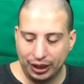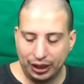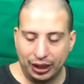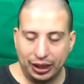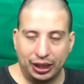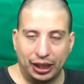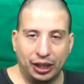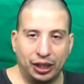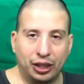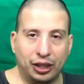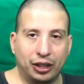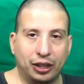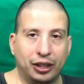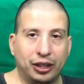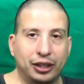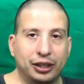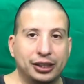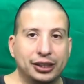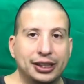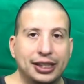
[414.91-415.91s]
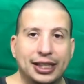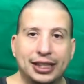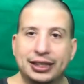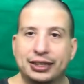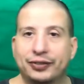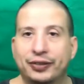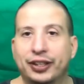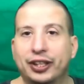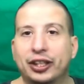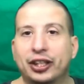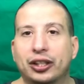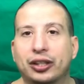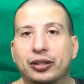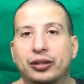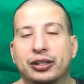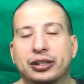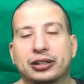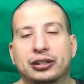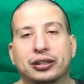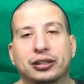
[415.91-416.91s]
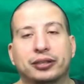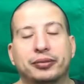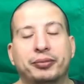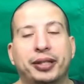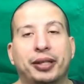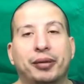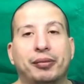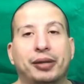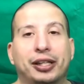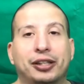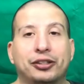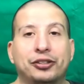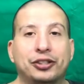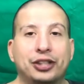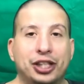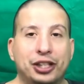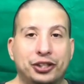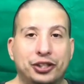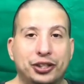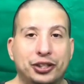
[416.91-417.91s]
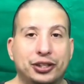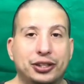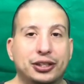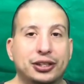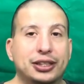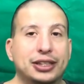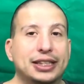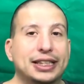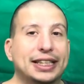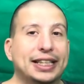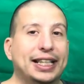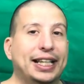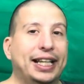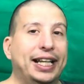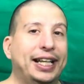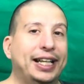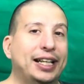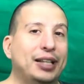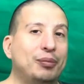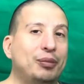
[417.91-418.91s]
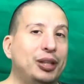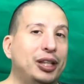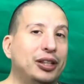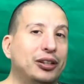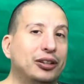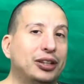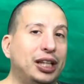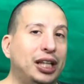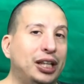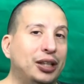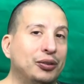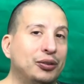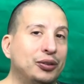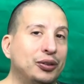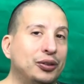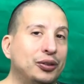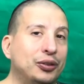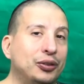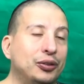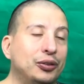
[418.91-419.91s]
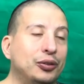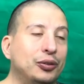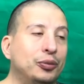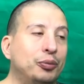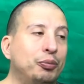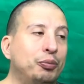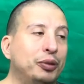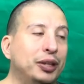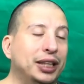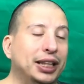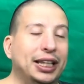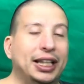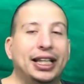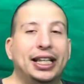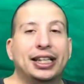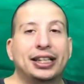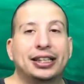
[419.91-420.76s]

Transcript: Our next video is going to be about gestures and about how to do play